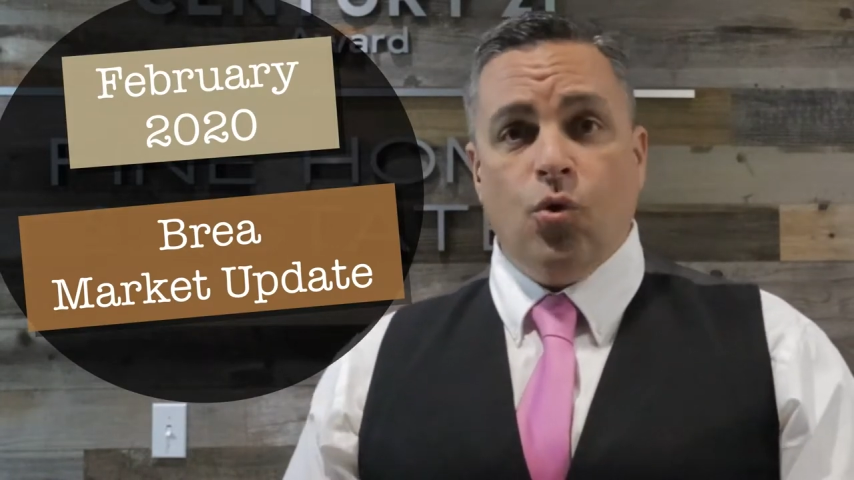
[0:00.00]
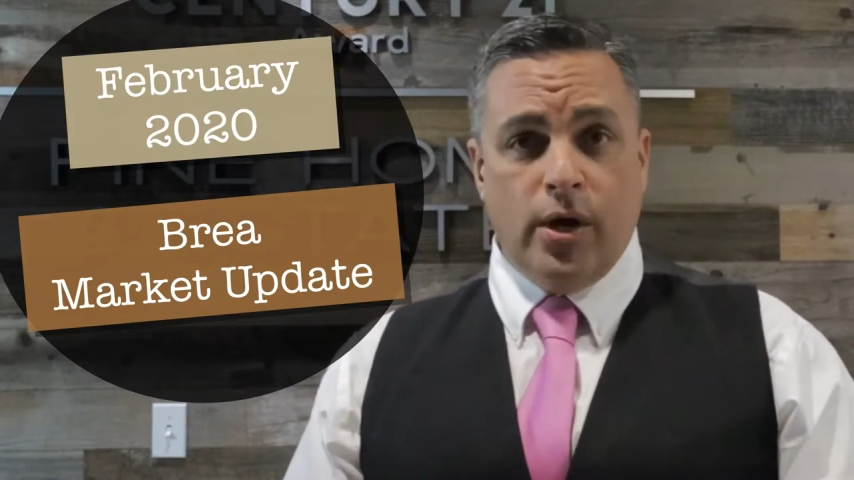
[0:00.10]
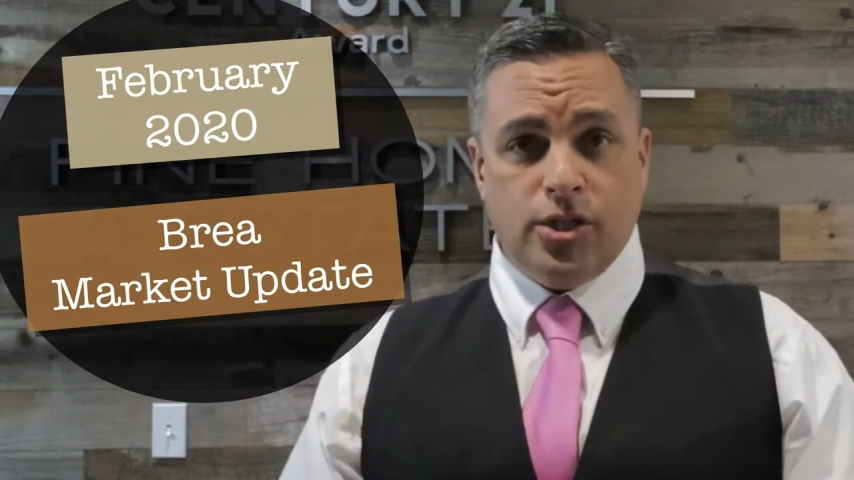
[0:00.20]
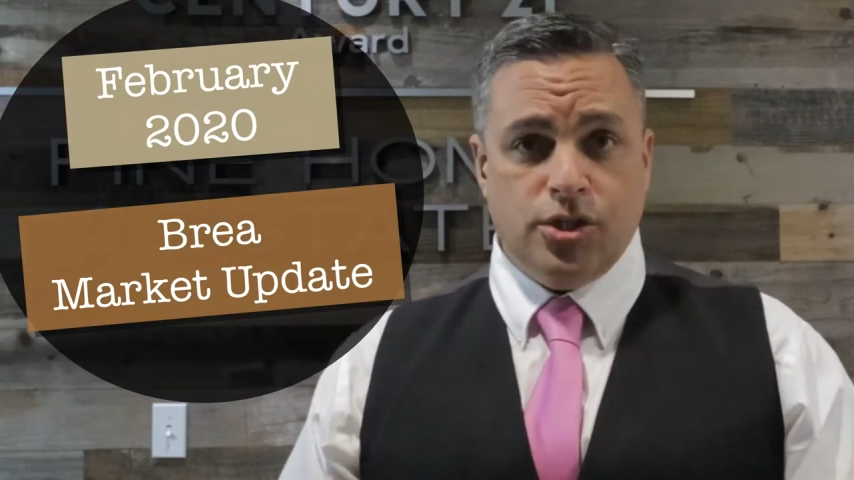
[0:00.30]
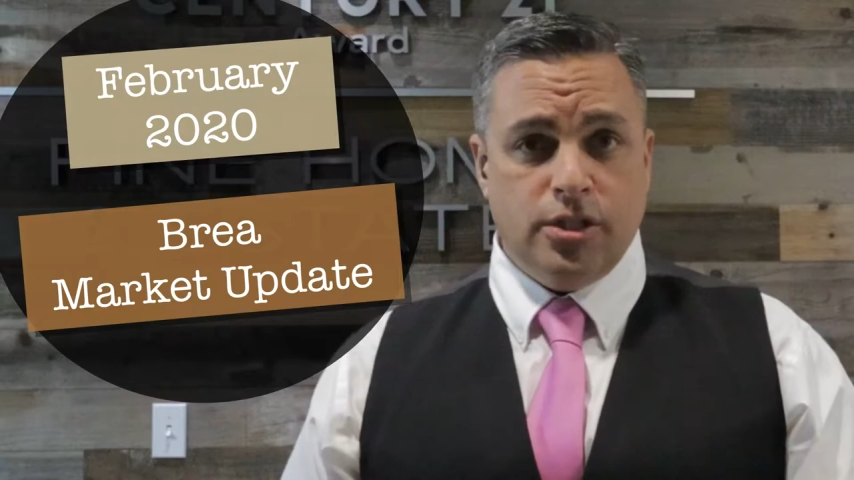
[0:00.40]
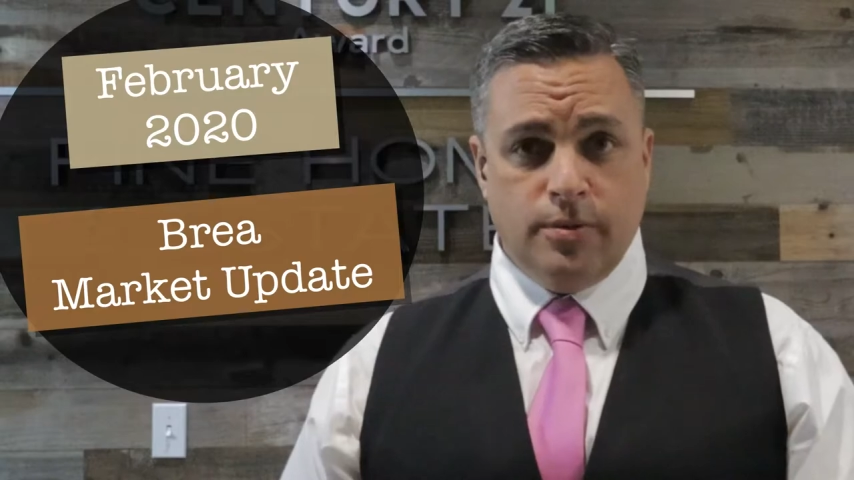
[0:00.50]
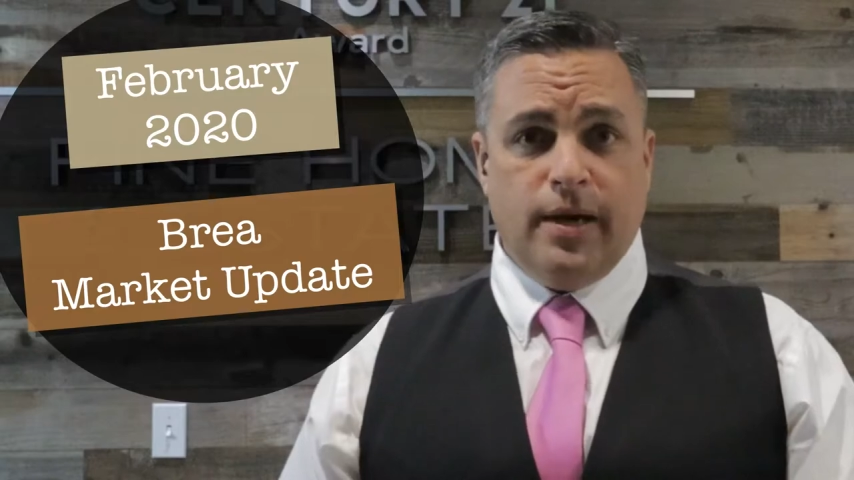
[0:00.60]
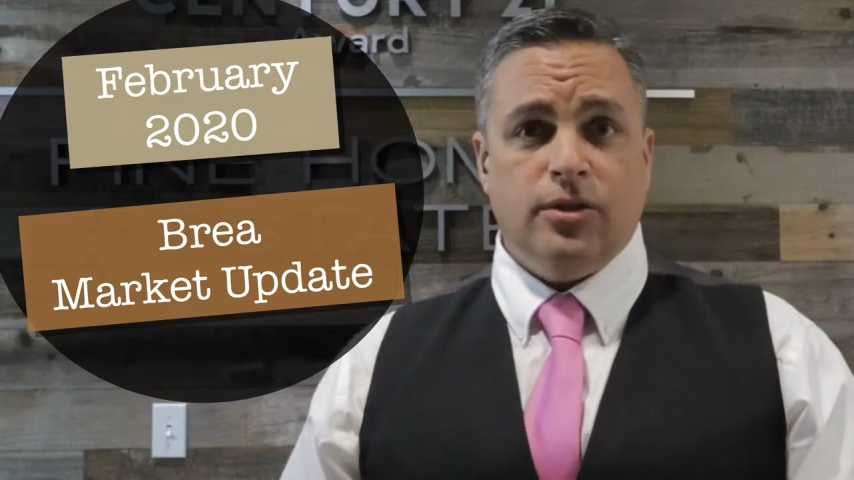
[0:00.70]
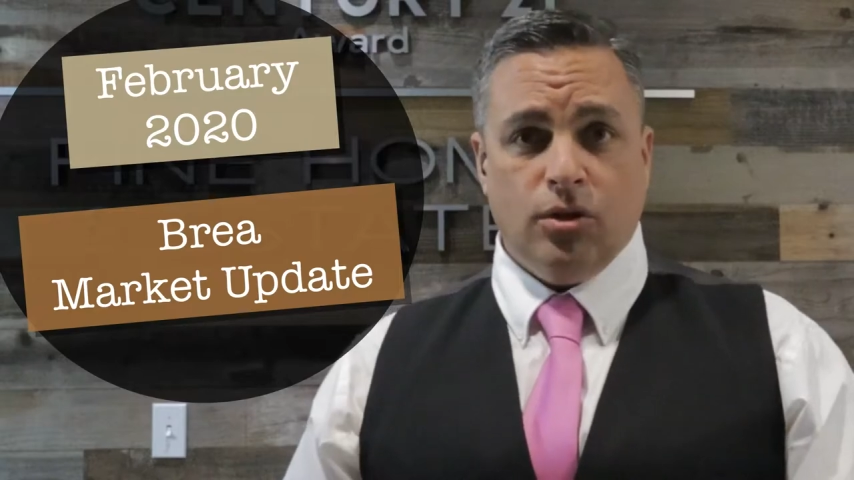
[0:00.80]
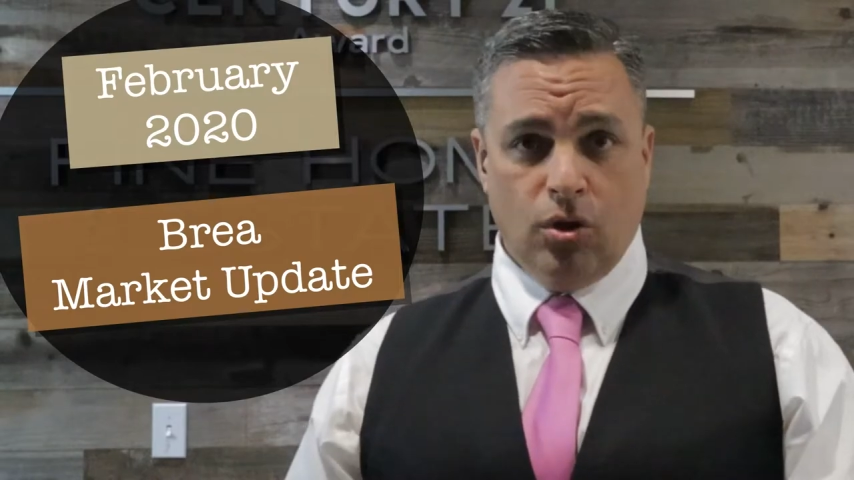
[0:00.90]
questions
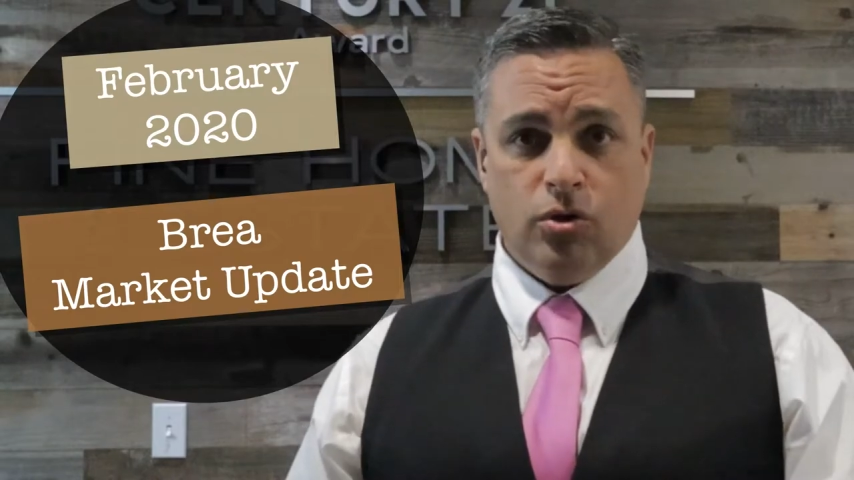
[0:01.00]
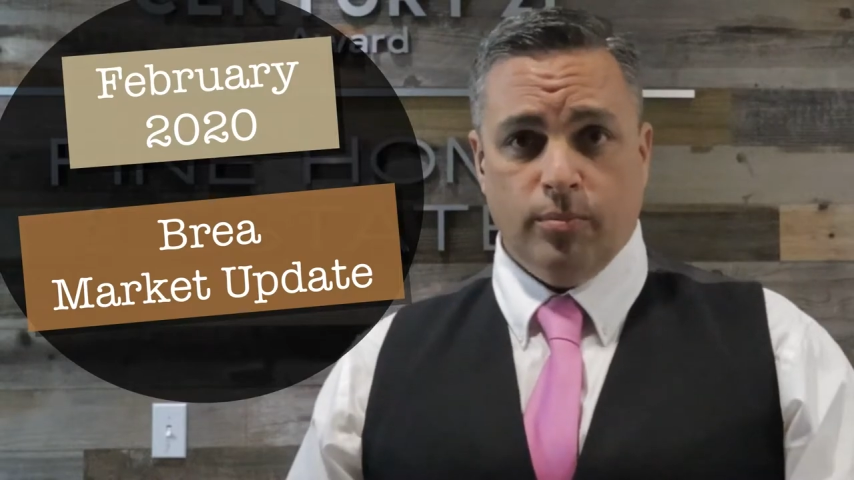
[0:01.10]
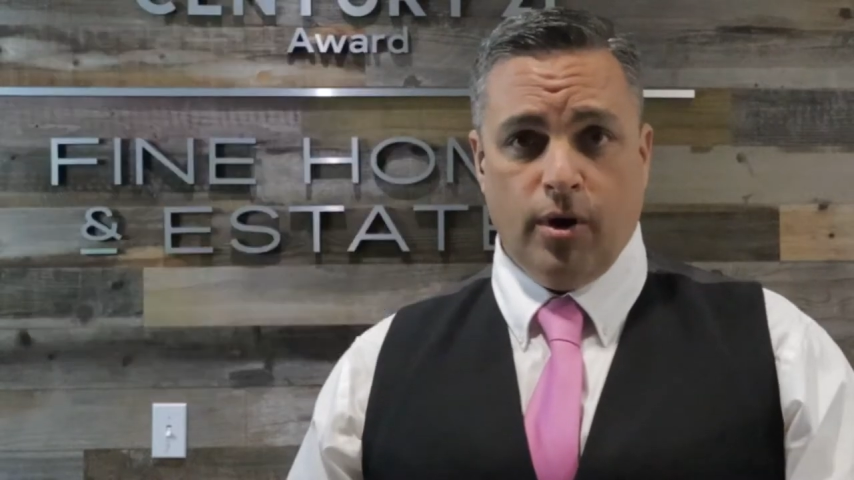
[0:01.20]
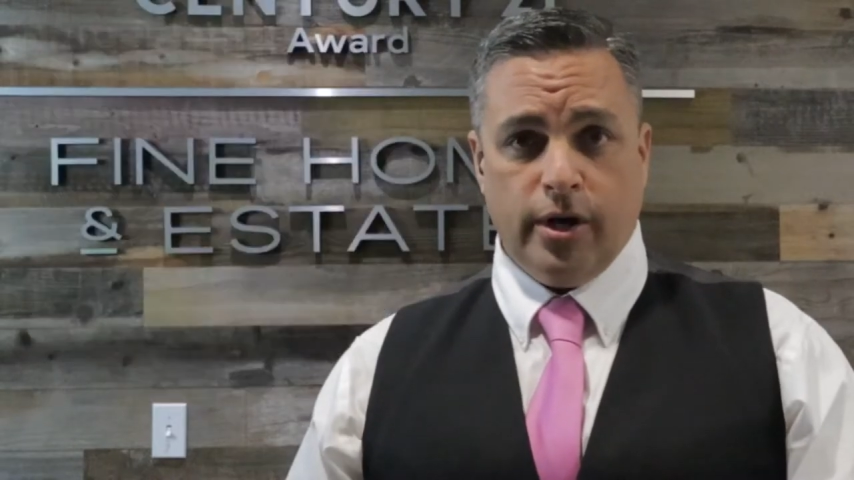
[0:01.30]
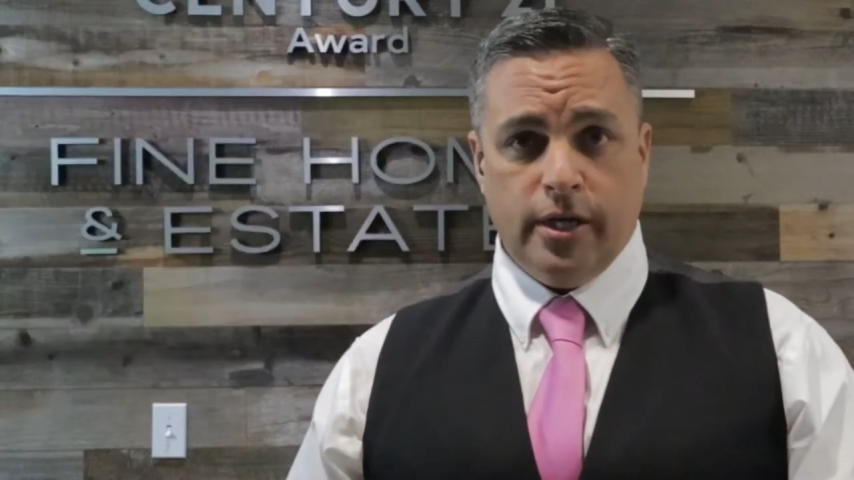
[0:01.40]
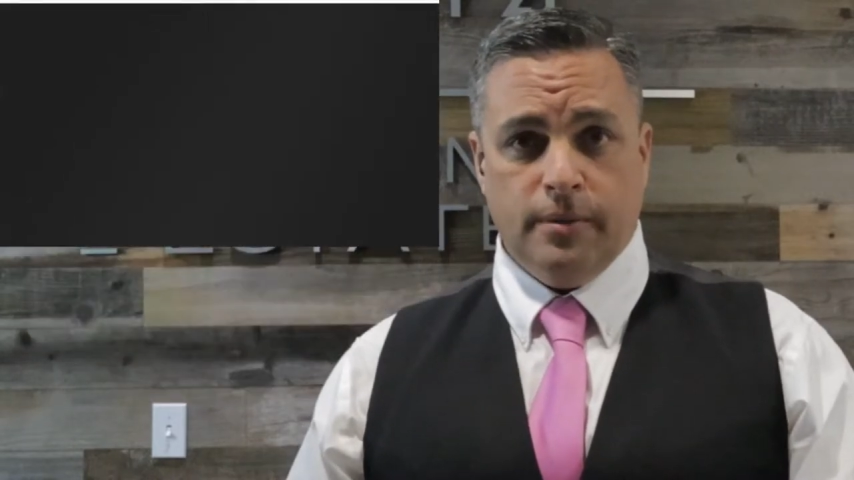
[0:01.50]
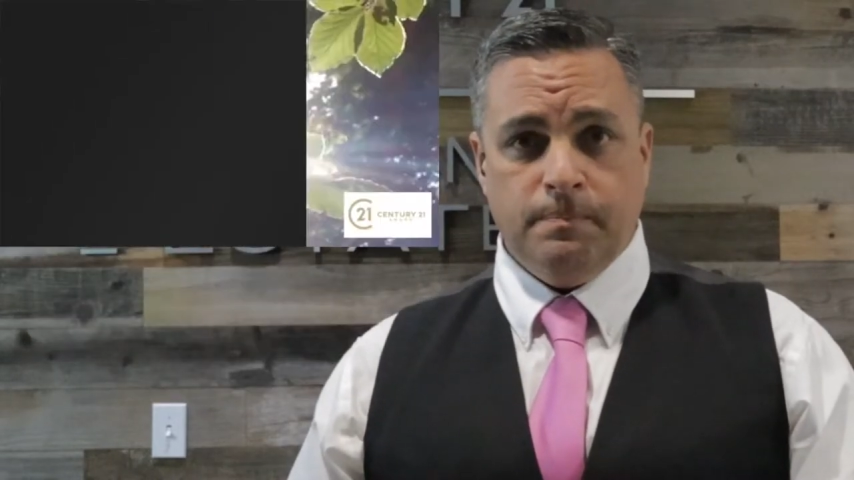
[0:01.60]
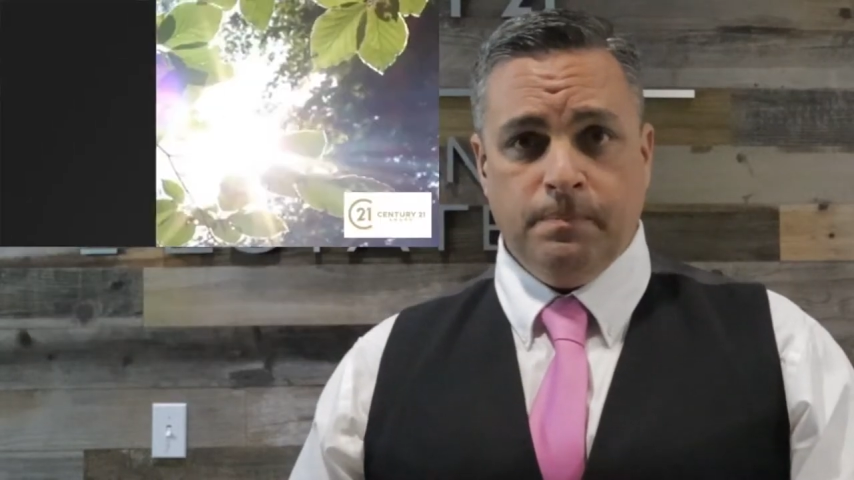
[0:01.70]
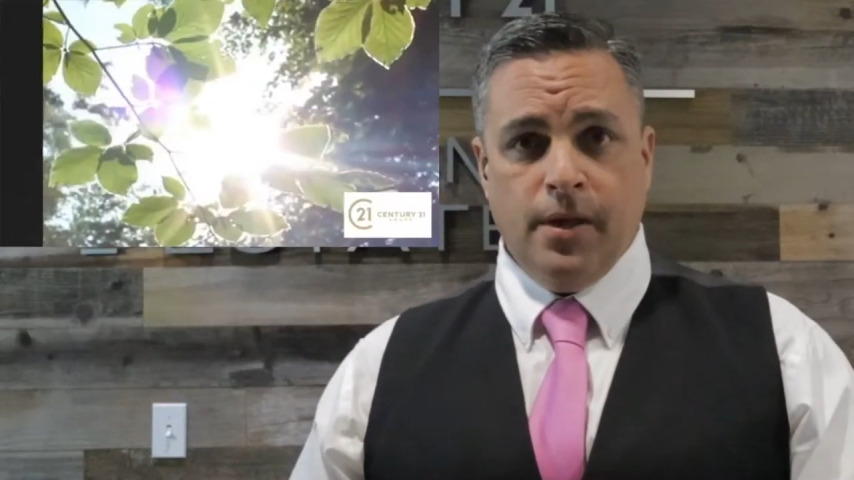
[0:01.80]
about the local market.